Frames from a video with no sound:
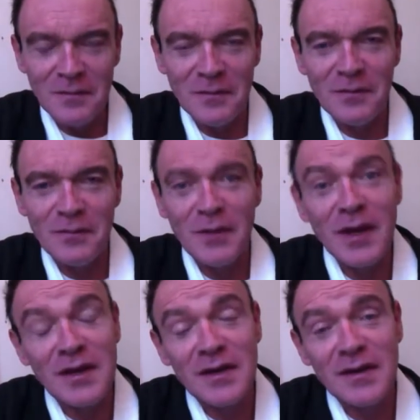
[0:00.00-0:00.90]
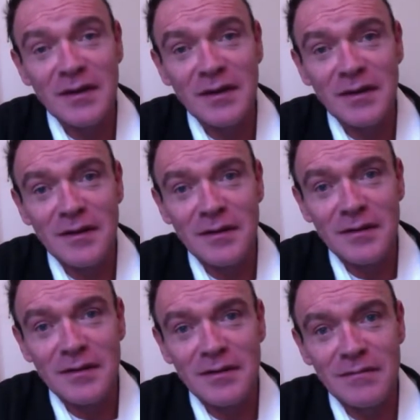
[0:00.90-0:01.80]
make
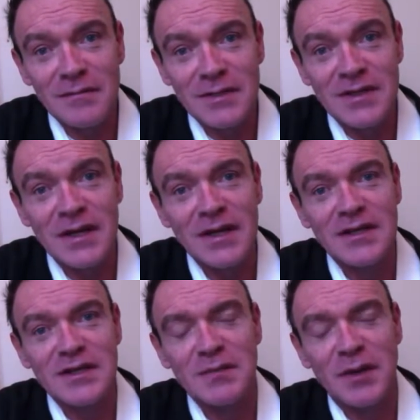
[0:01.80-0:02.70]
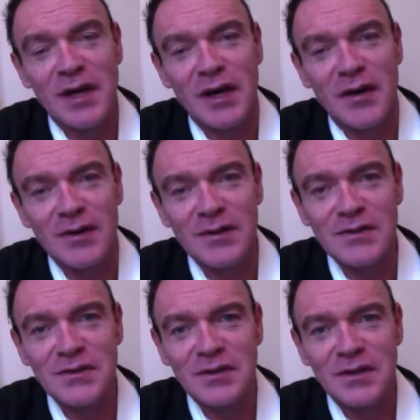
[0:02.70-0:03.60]
mistakes, make errors,
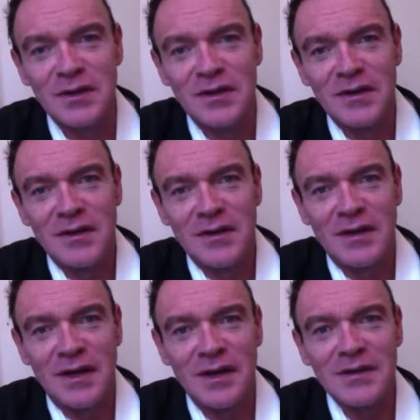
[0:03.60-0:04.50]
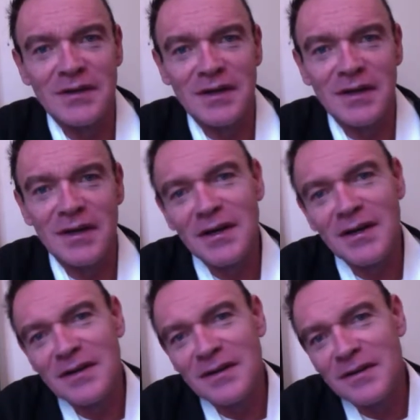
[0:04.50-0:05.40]
and
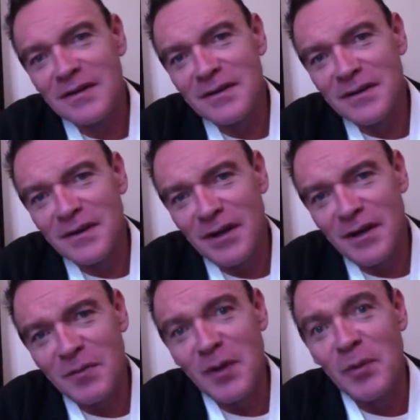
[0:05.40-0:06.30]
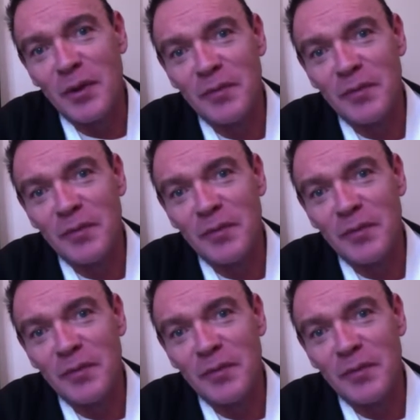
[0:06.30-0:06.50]
hurt people.